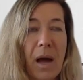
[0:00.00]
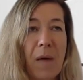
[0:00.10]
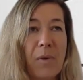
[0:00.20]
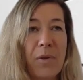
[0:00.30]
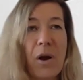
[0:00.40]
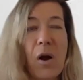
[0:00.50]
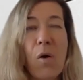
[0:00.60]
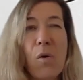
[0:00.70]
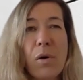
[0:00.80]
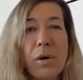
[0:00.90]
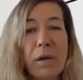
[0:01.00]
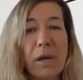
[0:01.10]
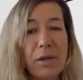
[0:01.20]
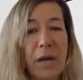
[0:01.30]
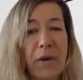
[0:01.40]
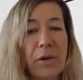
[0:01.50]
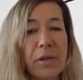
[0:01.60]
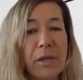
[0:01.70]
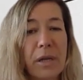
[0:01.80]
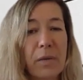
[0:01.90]
with our own
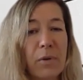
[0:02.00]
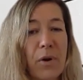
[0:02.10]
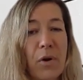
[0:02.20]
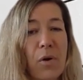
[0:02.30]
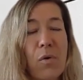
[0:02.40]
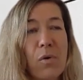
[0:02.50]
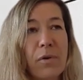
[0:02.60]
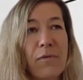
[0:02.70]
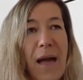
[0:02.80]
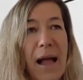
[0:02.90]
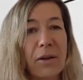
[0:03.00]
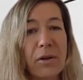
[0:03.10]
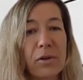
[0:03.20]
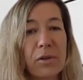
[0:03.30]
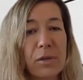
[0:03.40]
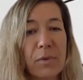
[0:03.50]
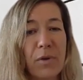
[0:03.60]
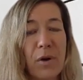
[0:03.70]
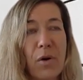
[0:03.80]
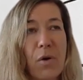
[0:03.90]
integrity and with our own values and with
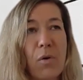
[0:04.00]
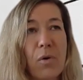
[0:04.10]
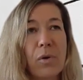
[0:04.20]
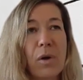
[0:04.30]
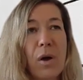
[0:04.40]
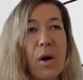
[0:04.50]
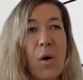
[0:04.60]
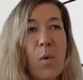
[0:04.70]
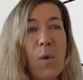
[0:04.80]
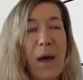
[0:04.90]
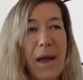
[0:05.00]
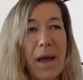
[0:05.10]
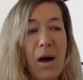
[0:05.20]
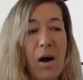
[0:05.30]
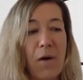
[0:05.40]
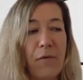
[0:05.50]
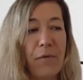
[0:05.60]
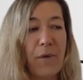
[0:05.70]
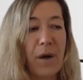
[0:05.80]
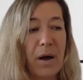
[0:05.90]
our own way of
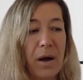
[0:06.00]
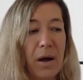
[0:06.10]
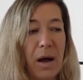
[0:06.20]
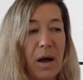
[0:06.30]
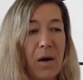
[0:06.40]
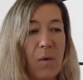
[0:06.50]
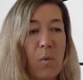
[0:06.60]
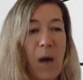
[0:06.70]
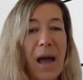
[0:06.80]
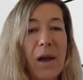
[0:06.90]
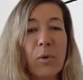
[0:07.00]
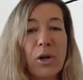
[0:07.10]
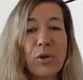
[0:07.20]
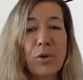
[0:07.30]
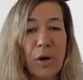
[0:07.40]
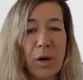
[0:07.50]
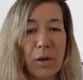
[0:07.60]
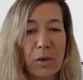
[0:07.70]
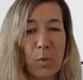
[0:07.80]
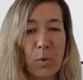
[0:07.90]
why we're
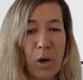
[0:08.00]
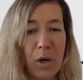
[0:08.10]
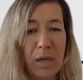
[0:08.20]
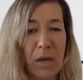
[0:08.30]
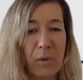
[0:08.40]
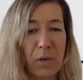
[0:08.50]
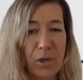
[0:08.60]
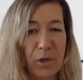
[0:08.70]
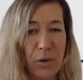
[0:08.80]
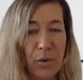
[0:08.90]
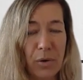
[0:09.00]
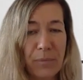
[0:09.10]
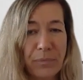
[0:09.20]
doing the work that we do